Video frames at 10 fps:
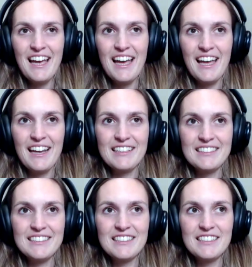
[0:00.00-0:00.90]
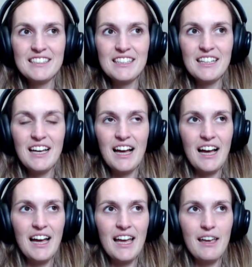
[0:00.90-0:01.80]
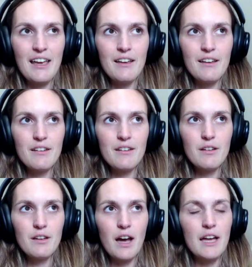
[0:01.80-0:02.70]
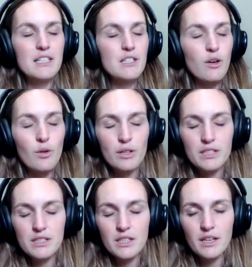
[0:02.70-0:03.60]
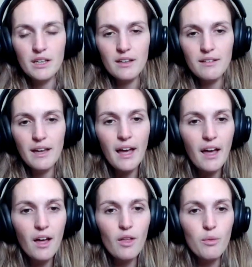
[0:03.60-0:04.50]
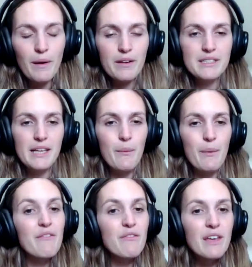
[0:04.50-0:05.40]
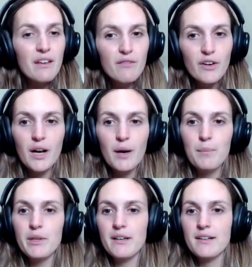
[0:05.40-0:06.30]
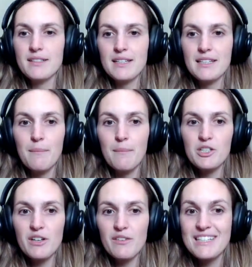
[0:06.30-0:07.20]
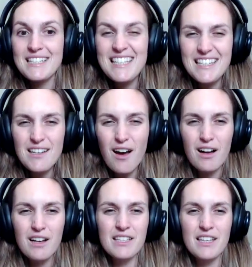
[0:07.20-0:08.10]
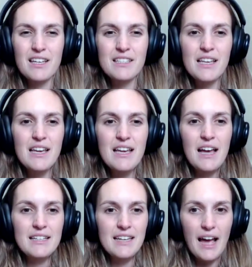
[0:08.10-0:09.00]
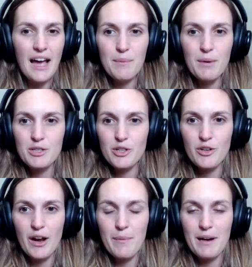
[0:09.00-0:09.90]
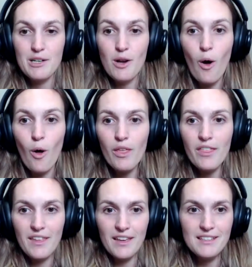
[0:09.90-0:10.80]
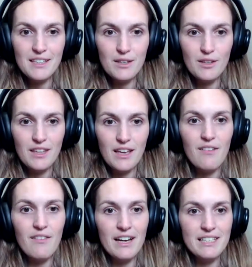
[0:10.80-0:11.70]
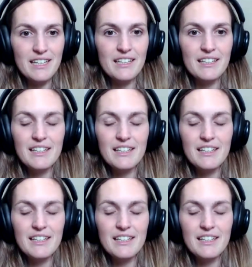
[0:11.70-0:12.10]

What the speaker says: And I got into holistic health, wellness. I went vegan for a couple years. I did a bunch of different detoxes, did acupuncture, chiropractic, all the things that you can think of, I did.